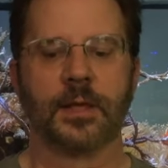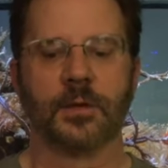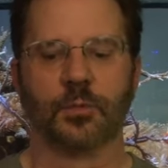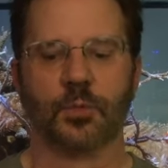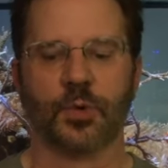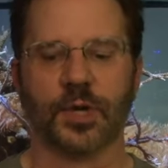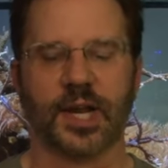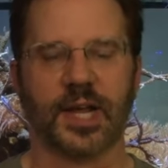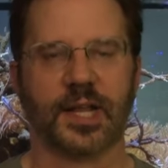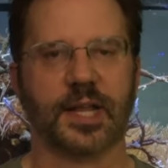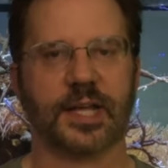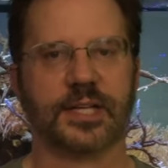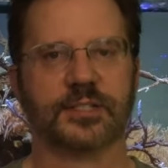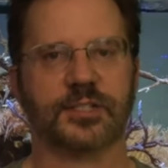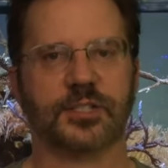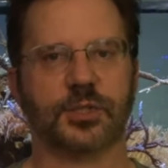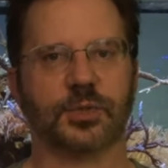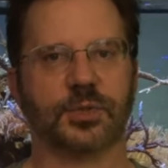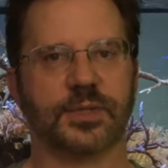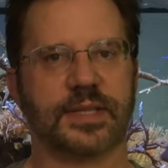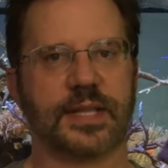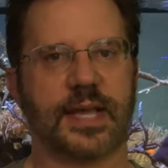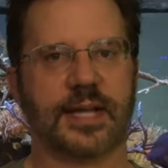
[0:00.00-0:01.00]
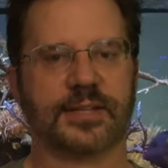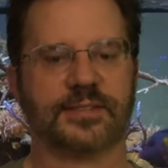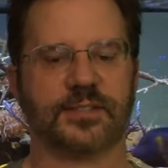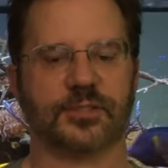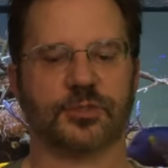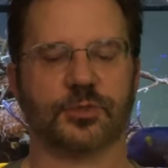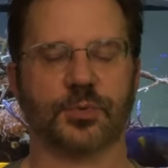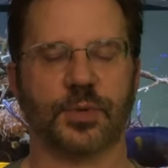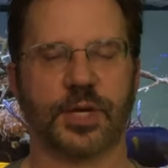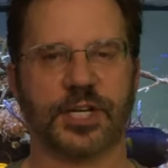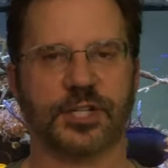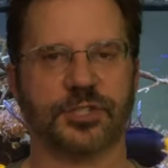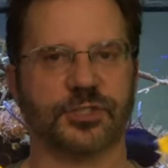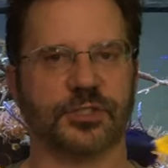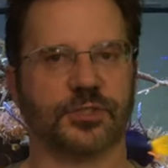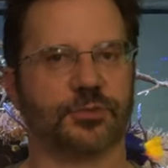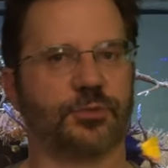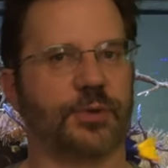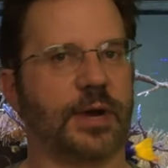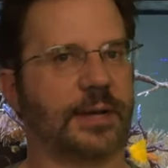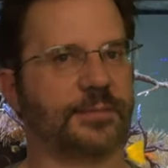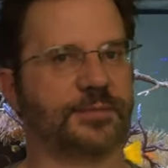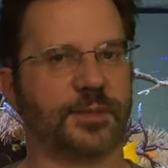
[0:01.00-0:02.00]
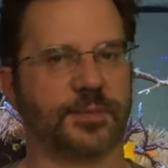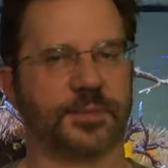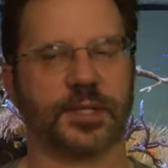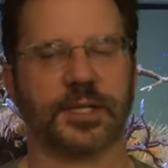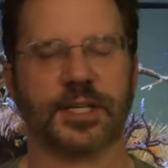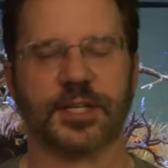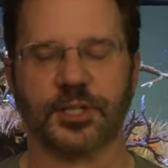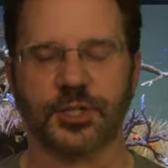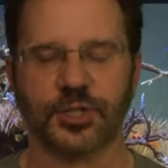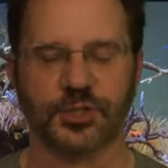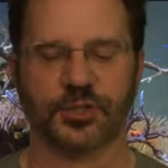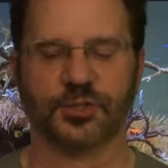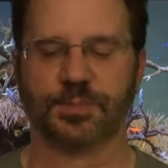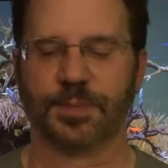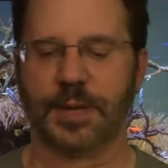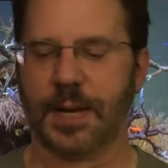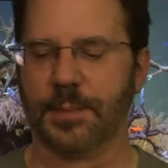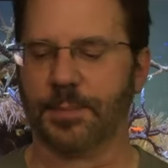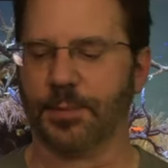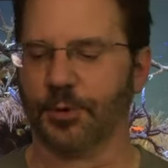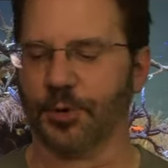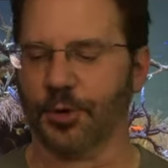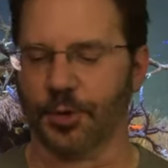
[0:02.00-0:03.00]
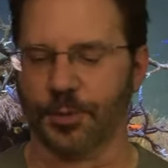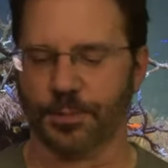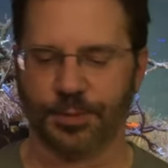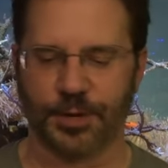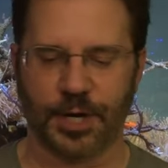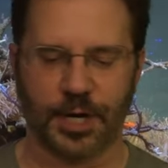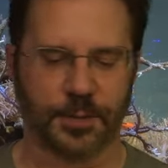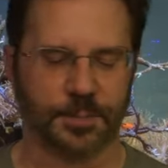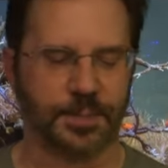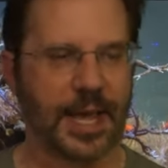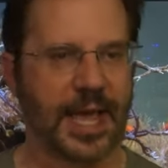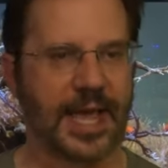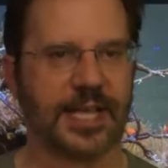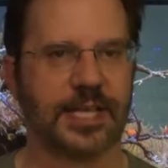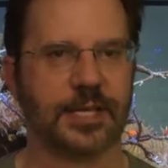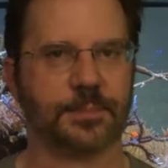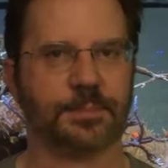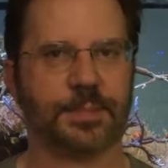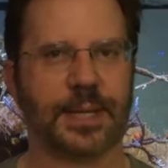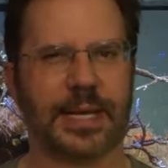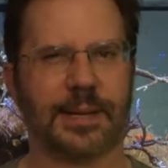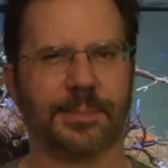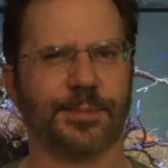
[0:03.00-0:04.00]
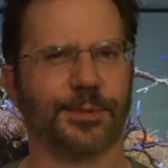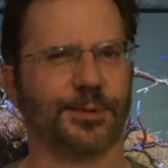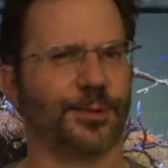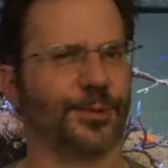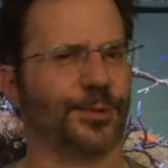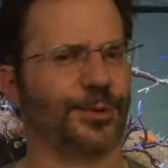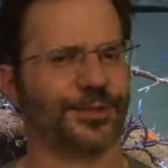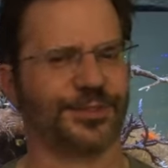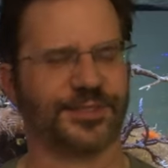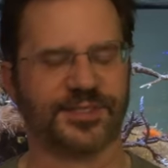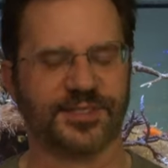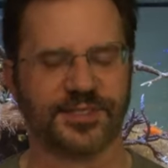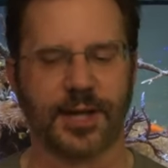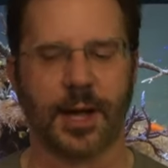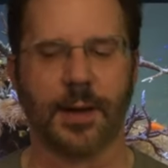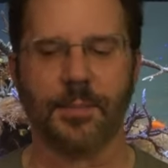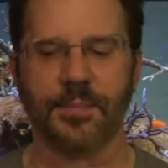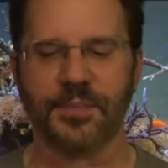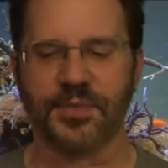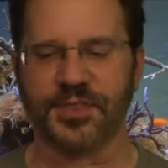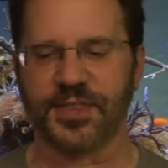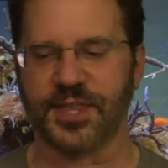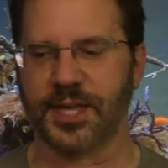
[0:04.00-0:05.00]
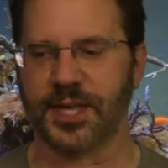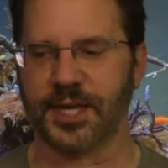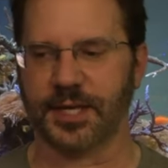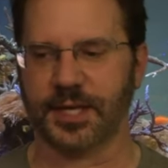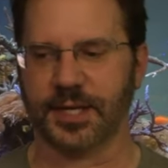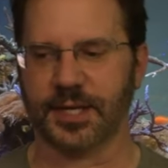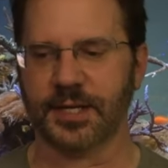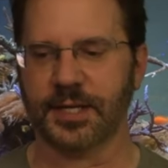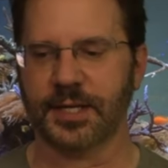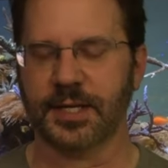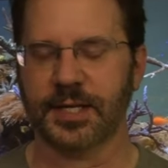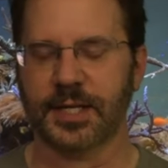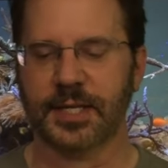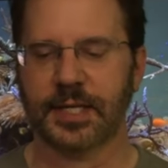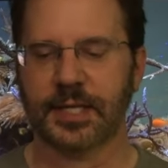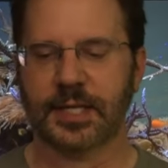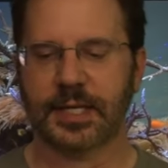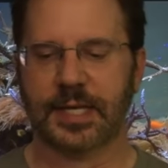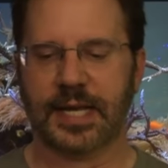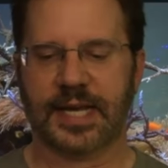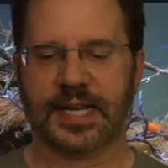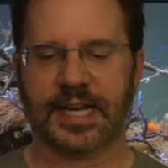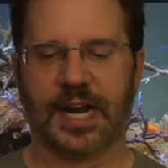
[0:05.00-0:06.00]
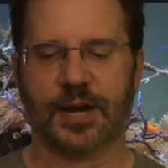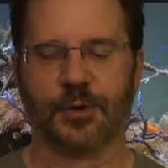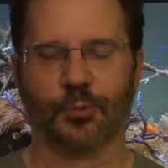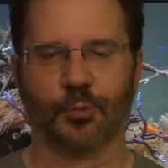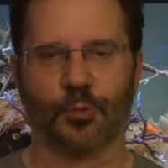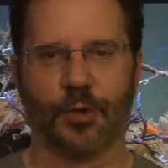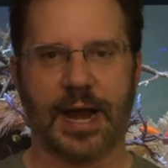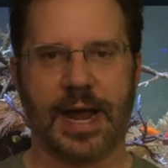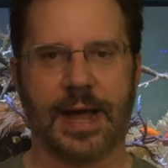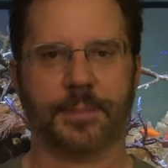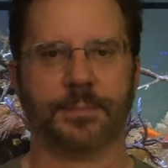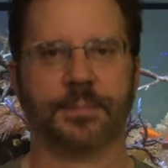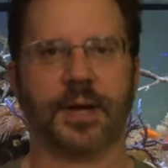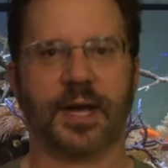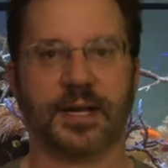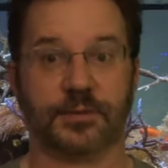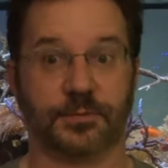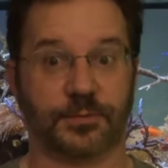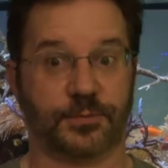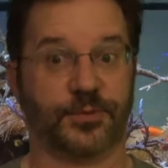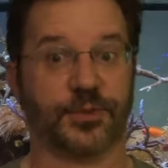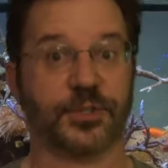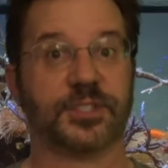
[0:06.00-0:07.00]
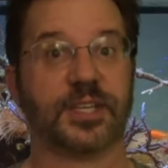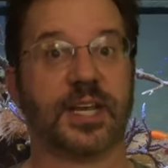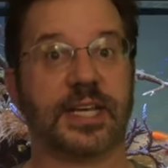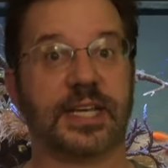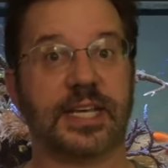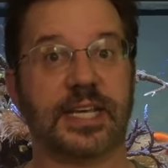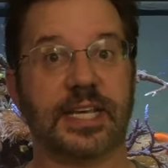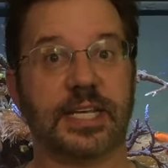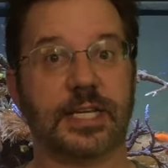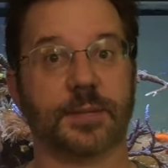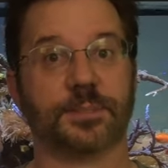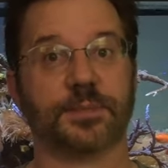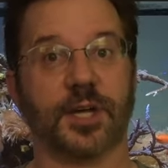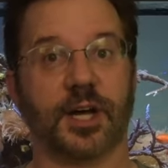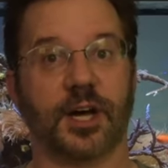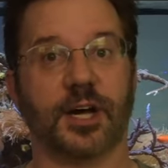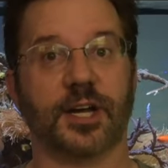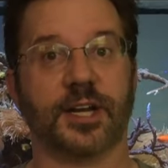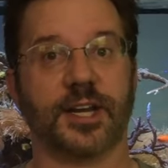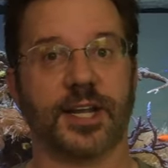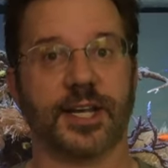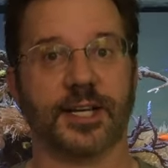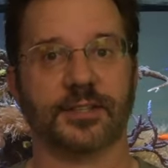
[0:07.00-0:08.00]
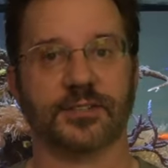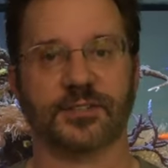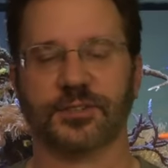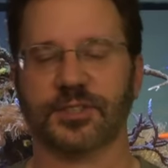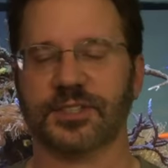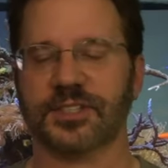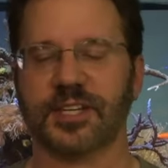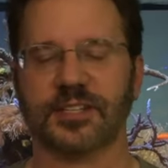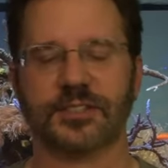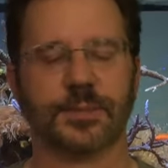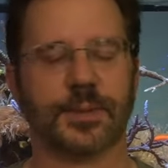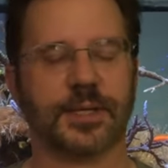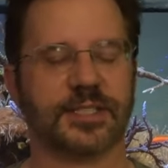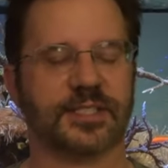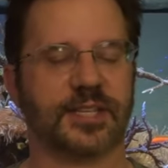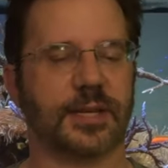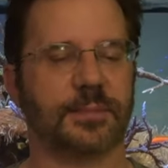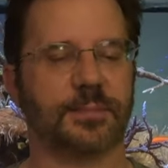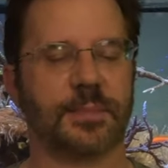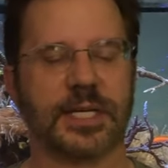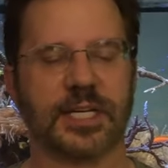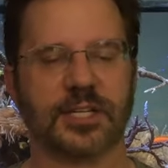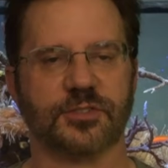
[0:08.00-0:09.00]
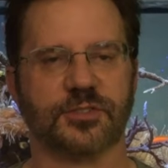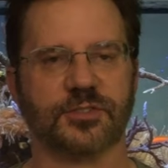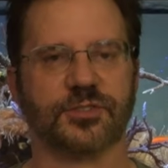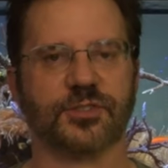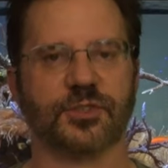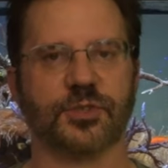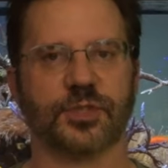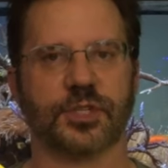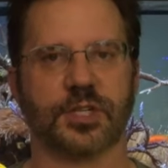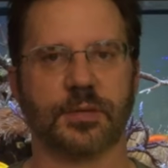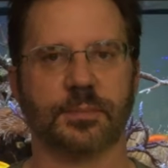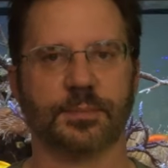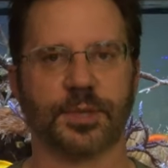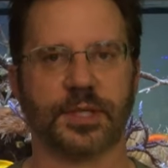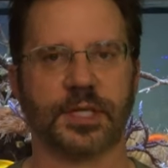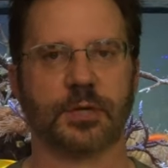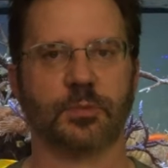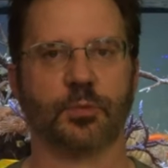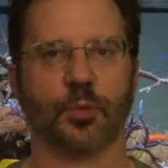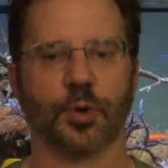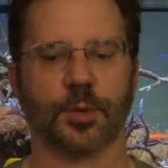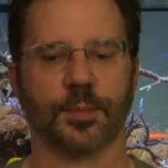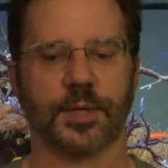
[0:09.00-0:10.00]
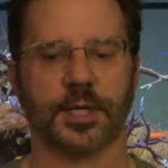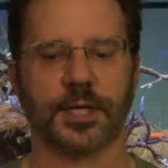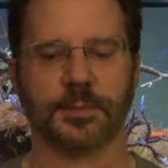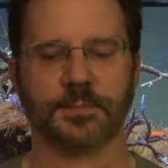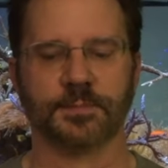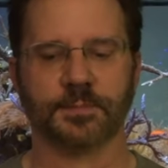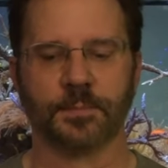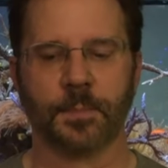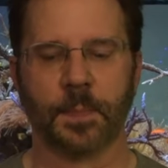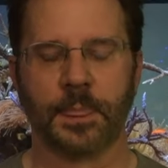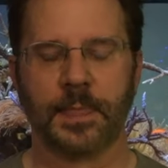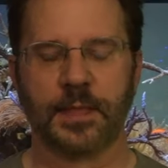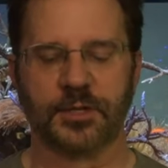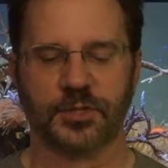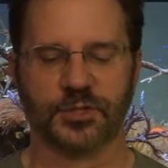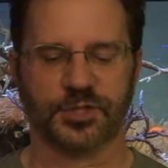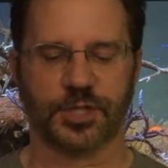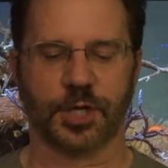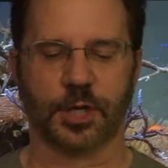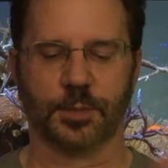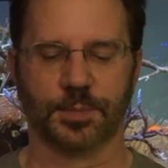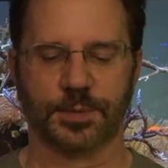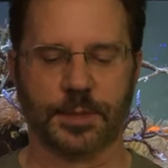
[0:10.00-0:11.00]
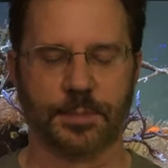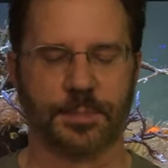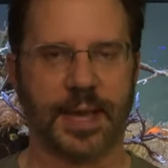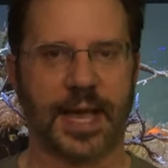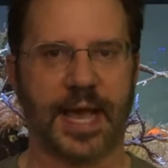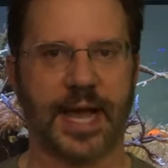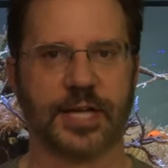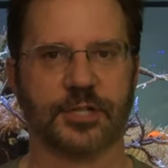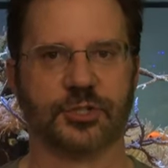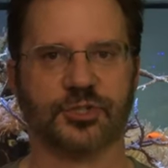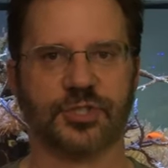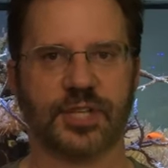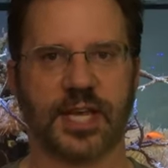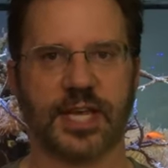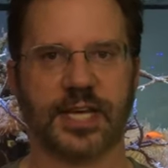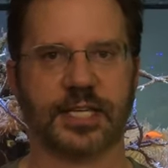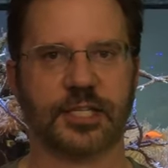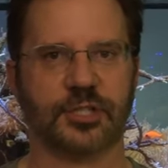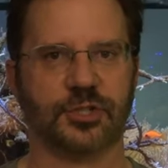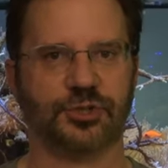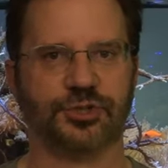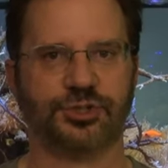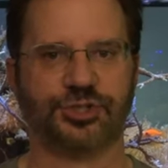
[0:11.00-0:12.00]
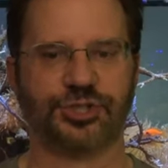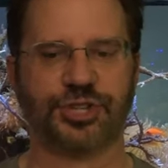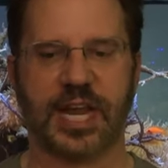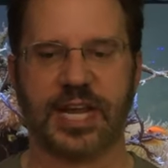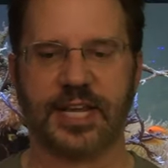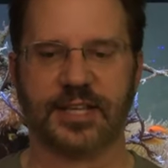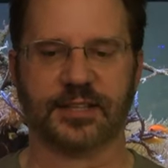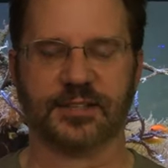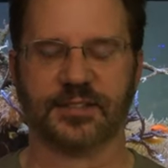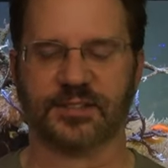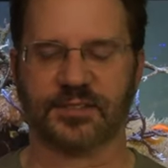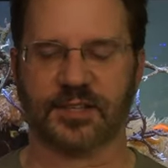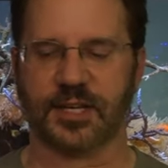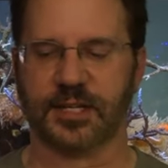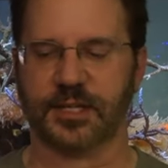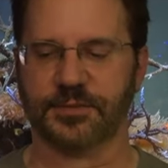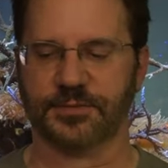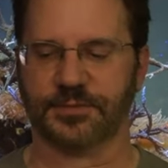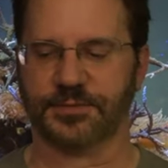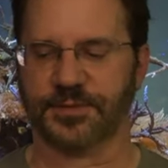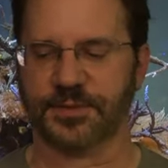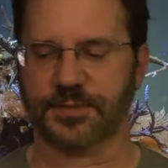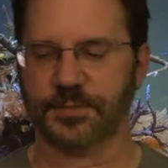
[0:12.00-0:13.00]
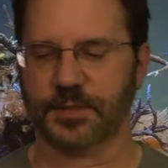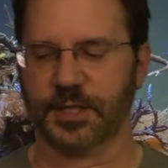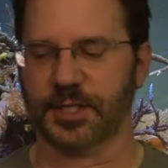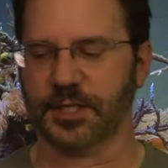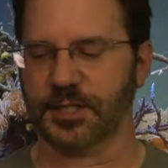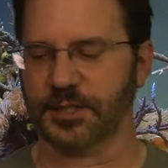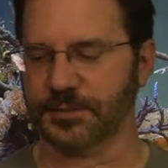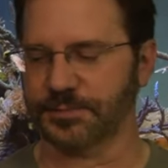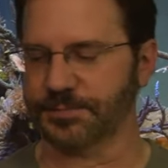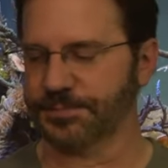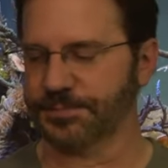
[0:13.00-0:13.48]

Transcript: What I like to do in that situation is grab something like newspaper or brown packing paper or something and I wrap, I, first I heat up the hot hand. So it takes about 10 minutes or so to completely warm up. You tear open the package, you take it, you shake this kind of uh,